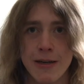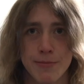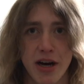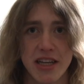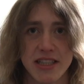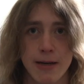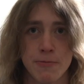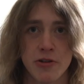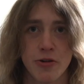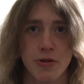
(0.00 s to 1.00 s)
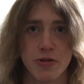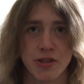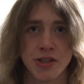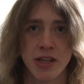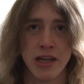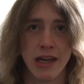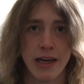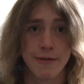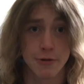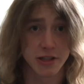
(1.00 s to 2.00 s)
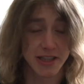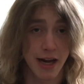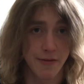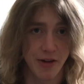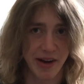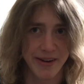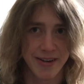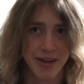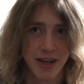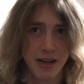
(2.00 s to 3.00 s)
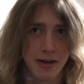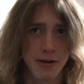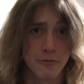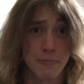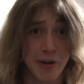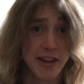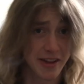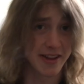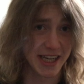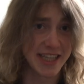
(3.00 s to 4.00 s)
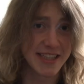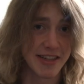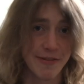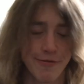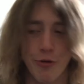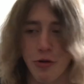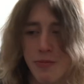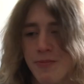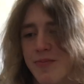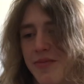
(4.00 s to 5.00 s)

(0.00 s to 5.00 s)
bicep curls for a set of eight with decent form.